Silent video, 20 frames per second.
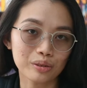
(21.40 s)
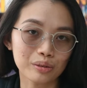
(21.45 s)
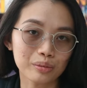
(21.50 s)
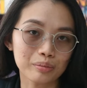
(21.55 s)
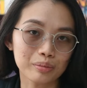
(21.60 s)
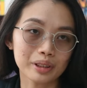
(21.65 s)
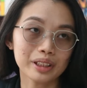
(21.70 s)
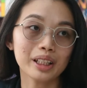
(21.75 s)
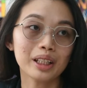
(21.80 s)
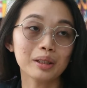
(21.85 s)
to
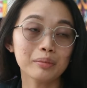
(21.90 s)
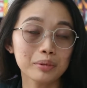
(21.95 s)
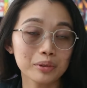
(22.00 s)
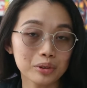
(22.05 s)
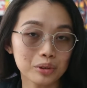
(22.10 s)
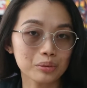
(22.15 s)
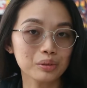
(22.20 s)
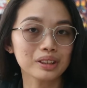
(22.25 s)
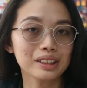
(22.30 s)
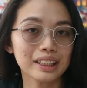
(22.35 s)
be able
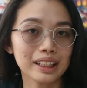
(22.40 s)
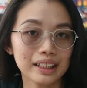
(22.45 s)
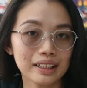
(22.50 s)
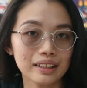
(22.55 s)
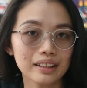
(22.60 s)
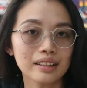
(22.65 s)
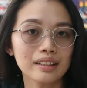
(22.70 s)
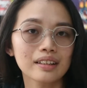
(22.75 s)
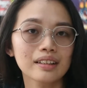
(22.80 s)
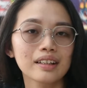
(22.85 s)
to
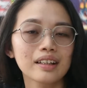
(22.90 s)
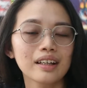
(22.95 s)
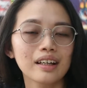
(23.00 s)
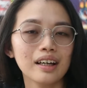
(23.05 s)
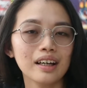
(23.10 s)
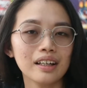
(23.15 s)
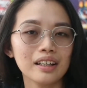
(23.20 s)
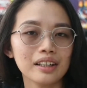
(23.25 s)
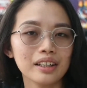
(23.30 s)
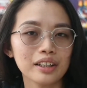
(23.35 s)
attend
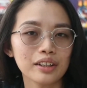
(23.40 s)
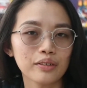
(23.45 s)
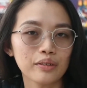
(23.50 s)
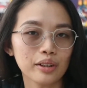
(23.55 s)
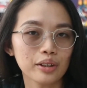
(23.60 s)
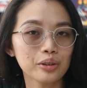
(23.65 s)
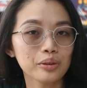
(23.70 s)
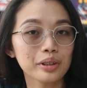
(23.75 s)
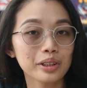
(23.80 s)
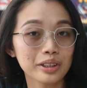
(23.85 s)
a
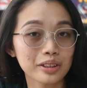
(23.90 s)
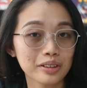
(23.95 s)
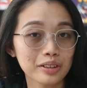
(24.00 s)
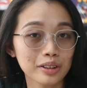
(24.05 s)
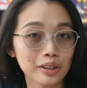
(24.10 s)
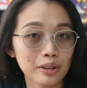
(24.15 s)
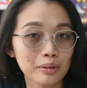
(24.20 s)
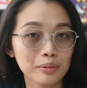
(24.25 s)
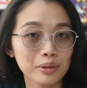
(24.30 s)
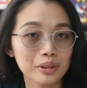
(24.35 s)
graduation
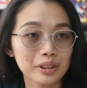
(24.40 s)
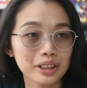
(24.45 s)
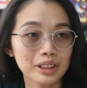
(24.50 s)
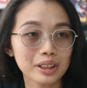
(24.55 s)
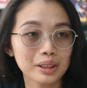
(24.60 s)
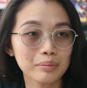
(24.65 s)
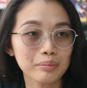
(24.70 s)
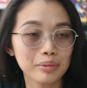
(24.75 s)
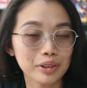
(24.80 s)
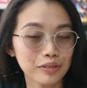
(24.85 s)

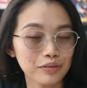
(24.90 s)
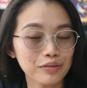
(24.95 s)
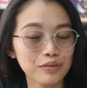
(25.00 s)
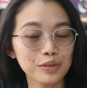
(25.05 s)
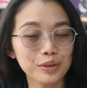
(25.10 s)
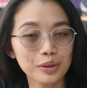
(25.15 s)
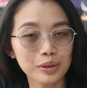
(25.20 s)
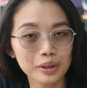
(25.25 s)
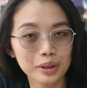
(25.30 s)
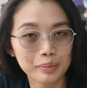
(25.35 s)
ceremony
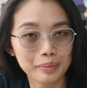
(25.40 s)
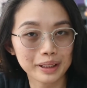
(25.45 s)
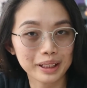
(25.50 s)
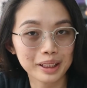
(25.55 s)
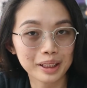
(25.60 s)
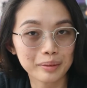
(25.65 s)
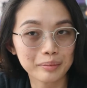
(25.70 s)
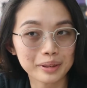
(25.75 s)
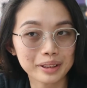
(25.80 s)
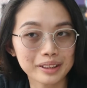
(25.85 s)
before the
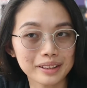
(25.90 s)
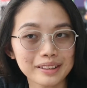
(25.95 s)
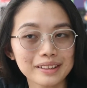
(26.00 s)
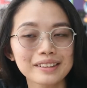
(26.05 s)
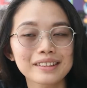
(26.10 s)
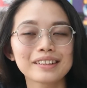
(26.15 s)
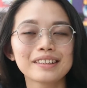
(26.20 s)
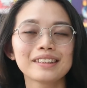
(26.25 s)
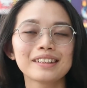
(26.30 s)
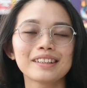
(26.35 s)
pandemic.
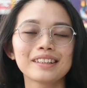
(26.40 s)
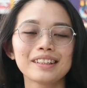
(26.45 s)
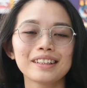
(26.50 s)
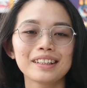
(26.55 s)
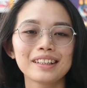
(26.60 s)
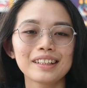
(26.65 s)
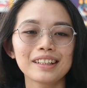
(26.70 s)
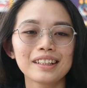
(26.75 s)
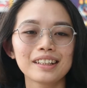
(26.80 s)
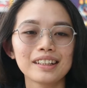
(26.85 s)

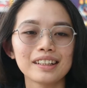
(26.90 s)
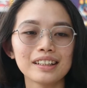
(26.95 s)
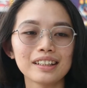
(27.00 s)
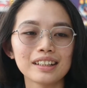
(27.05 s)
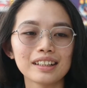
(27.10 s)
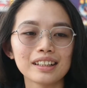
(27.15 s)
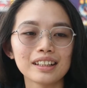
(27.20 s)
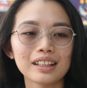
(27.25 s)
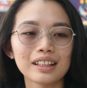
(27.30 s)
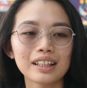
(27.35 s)

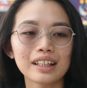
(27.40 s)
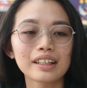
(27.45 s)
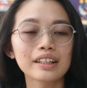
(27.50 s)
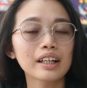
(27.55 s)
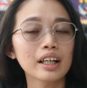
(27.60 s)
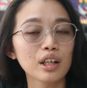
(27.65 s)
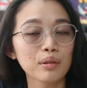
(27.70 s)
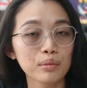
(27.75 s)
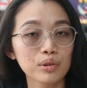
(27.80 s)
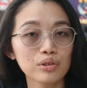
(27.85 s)
Uh, and
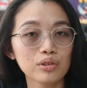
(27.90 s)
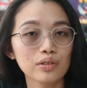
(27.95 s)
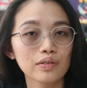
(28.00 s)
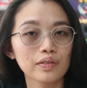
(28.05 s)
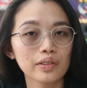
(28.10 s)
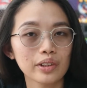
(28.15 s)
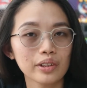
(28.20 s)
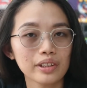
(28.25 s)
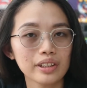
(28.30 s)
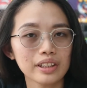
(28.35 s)
I am also
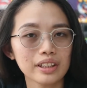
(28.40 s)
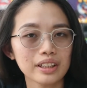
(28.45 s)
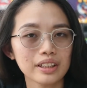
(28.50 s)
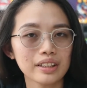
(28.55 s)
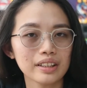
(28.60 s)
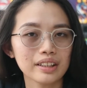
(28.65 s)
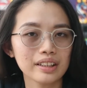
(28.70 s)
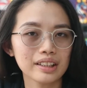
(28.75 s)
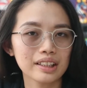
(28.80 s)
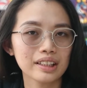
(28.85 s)
very
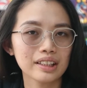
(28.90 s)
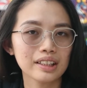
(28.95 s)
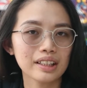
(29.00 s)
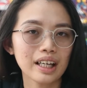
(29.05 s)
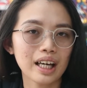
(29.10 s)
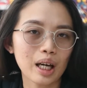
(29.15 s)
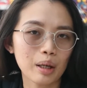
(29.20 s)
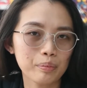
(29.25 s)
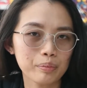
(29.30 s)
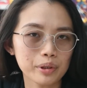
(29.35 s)

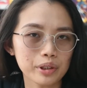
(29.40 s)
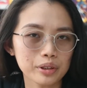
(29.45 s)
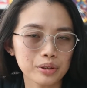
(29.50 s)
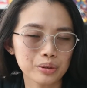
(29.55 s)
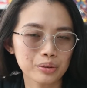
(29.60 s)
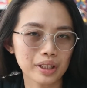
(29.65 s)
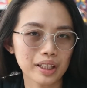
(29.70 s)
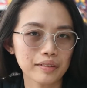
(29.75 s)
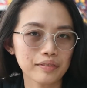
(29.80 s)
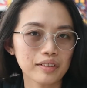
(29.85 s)
happy
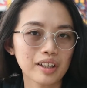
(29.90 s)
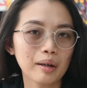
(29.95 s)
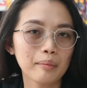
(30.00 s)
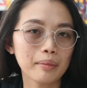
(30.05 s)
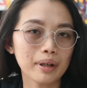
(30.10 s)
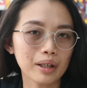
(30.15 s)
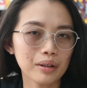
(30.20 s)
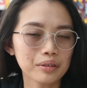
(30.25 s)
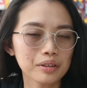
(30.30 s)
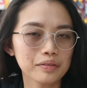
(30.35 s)
to have come
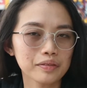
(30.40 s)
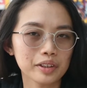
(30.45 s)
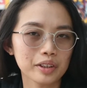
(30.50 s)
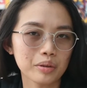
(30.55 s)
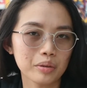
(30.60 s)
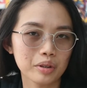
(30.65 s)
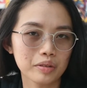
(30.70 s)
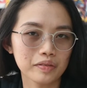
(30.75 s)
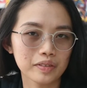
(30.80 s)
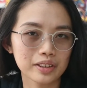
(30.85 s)
out of a
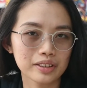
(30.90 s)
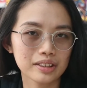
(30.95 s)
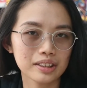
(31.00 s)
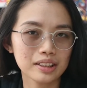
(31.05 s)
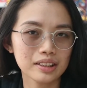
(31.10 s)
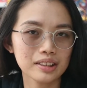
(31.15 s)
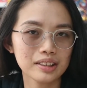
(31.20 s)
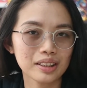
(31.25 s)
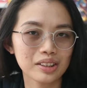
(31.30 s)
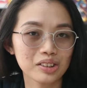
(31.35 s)

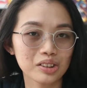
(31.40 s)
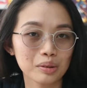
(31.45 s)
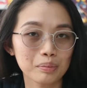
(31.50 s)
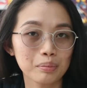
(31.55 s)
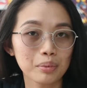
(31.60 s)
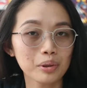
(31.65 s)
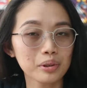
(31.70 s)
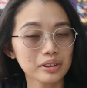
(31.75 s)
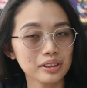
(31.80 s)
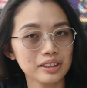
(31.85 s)
university that
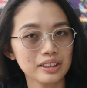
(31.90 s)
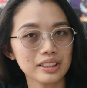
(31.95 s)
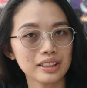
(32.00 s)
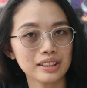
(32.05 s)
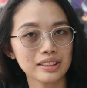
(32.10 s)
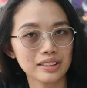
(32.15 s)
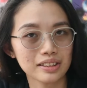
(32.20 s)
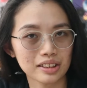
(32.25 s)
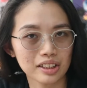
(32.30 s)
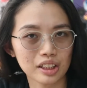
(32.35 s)
supports the
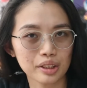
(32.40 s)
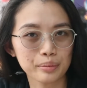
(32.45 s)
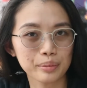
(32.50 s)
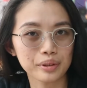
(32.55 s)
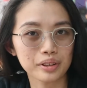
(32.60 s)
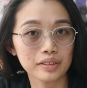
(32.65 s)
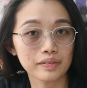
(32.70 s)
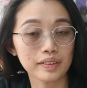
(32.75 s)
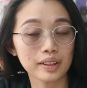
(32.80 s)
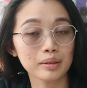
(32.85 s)

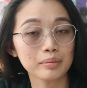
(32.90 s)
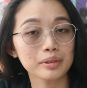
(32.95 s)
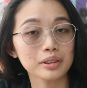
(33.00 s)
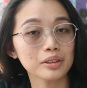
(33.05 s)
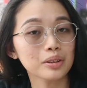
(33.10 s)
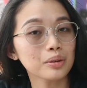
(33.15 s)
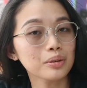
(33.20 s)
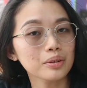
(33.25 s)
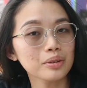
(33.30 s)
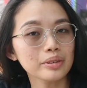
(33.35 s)
Sustainable Development
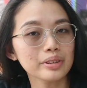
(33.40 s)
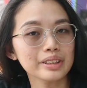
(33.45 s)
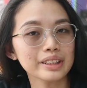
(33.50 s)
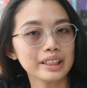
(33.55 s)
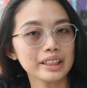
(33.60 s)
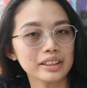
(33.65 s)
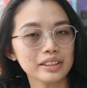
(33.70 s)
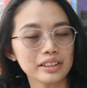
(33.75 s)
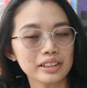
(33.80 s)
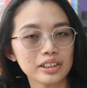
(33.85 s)
Goals, the
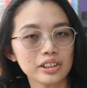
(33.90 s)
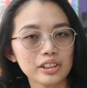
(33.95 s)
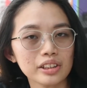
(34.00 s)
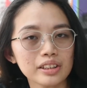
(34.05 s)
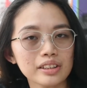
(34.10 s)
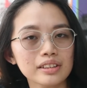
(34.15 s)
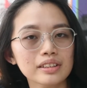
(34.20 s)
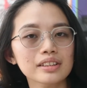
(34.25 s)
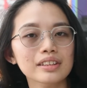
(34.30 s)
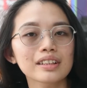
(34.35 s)

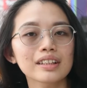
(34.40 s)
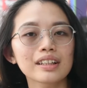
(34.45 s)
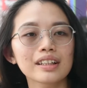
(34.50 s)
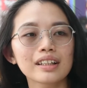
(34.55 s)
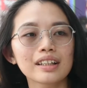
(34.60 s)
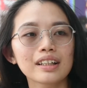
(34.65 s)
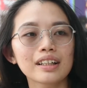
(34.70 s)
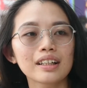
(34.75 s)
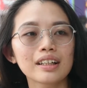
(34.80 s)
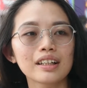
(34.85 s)

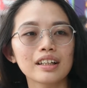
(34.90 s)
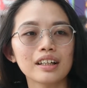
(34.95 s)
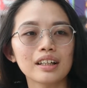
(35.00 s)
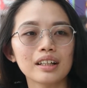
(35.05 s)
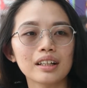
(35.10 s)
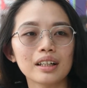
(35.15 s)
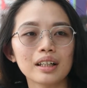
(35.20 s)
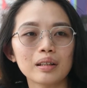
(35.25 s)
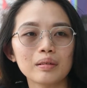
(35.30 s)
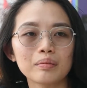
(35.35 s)
SDGs,
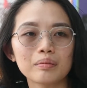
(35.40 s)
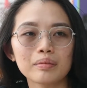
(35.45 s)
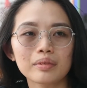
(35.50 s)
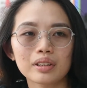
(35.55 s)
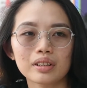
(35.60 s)
um,